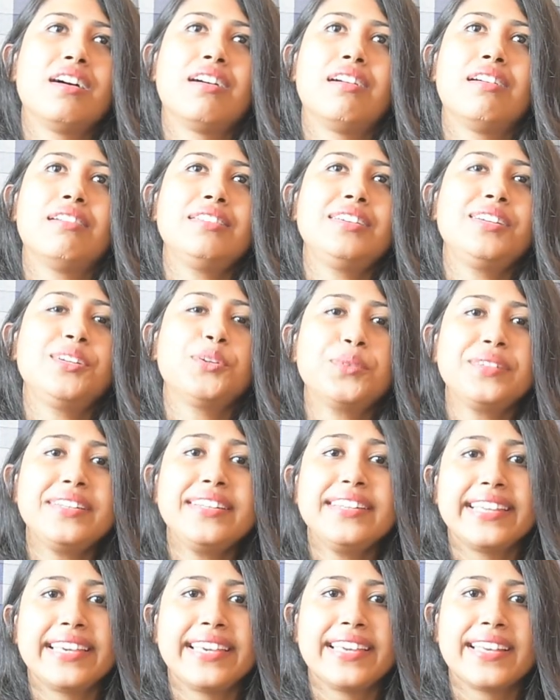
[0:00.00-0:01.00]

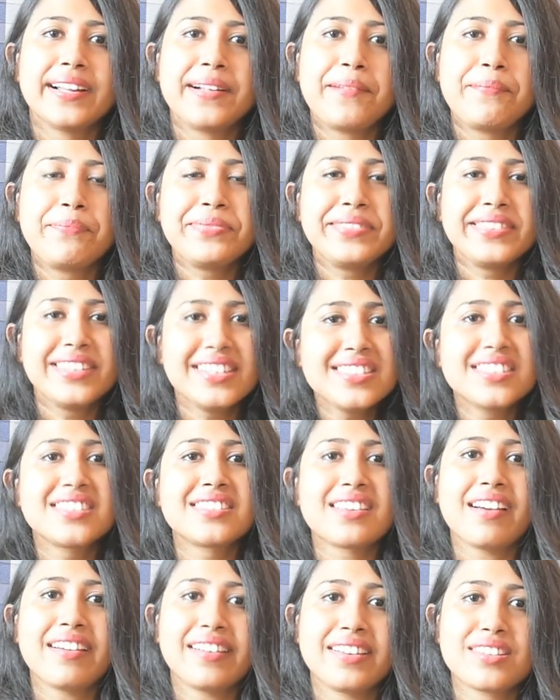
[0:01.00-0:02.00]
lonely, this
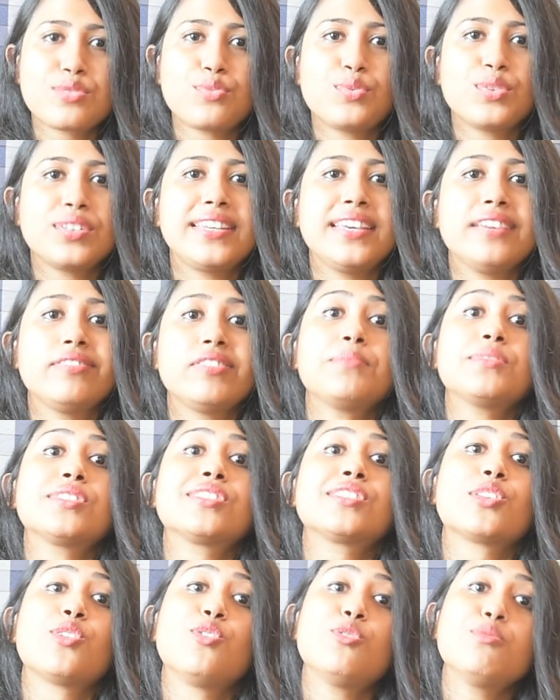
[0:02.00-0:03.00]
sight would give him
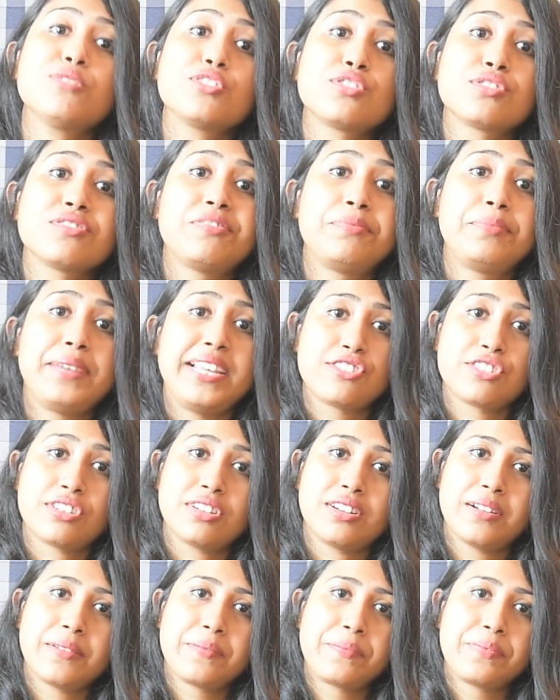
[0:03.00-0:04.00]
so much of pleasure.
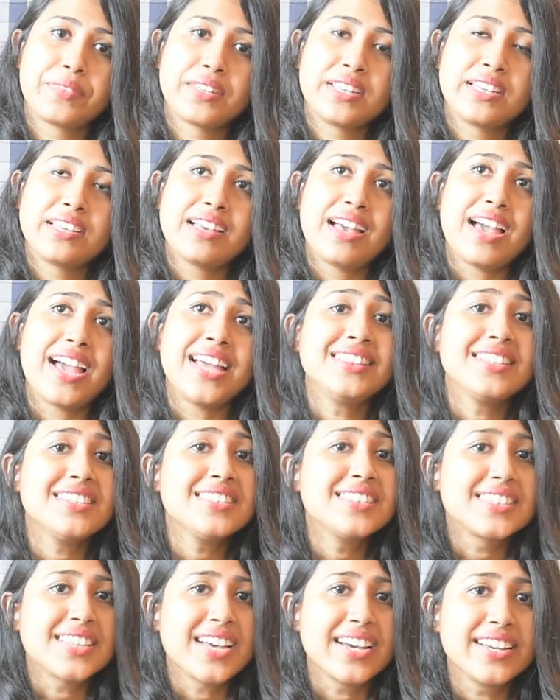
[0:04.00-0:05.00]
And this
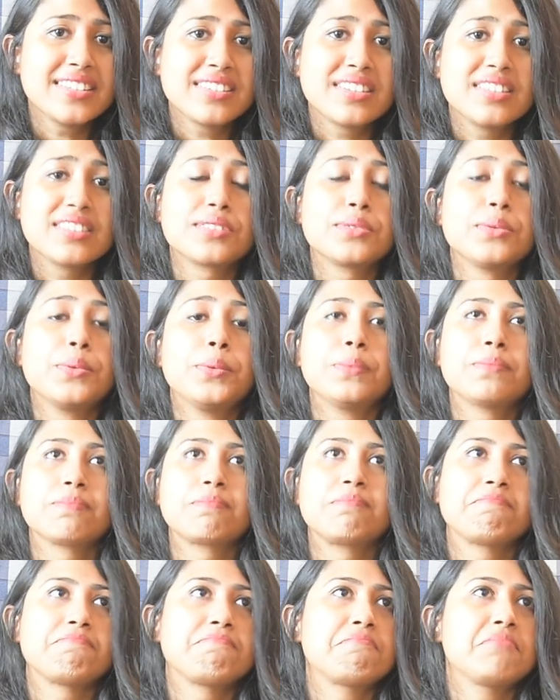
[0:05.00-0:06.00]
sight is
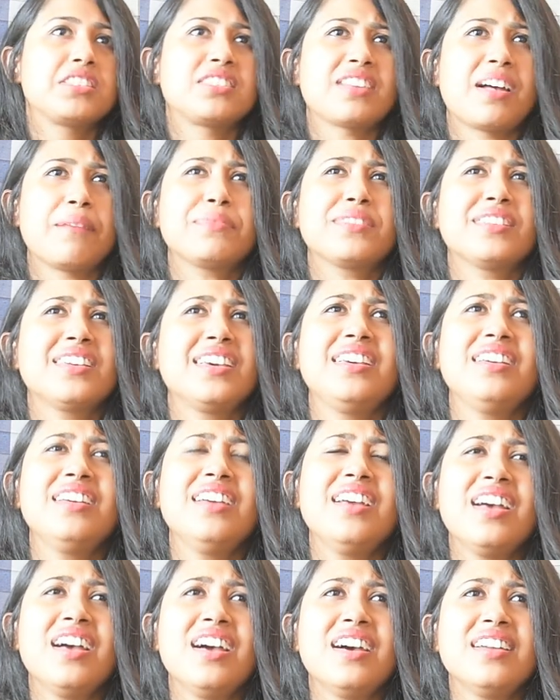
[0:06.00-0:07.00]
something
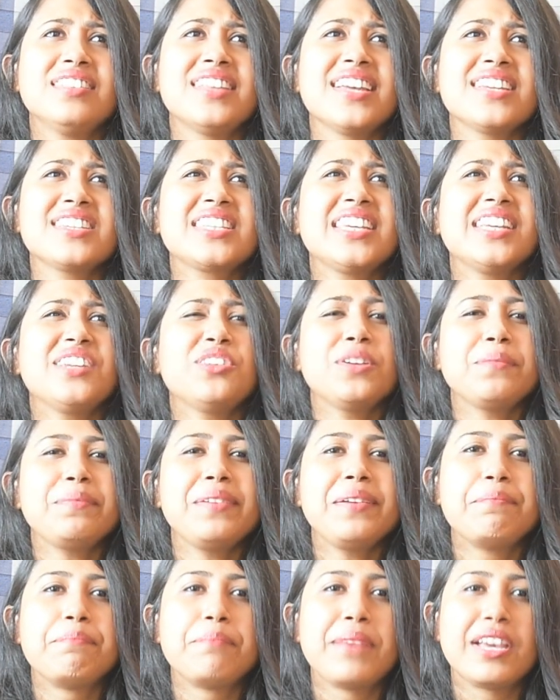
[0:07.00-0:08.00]
that cannot be
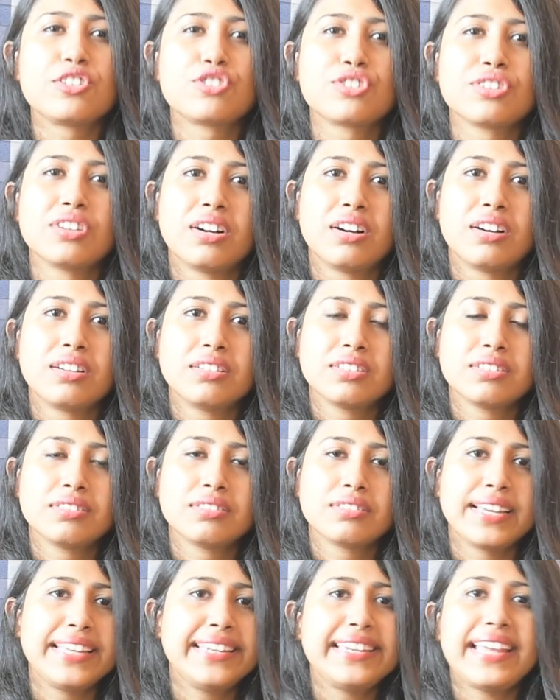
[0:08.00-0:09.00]
measured
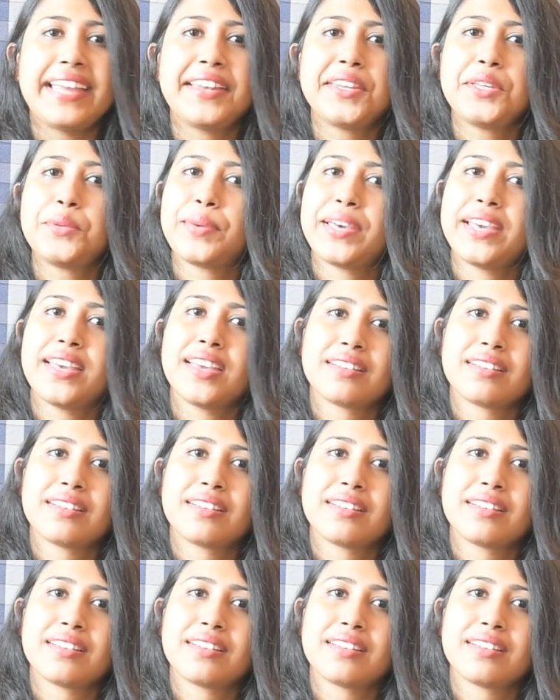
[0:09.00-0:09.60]
in any way.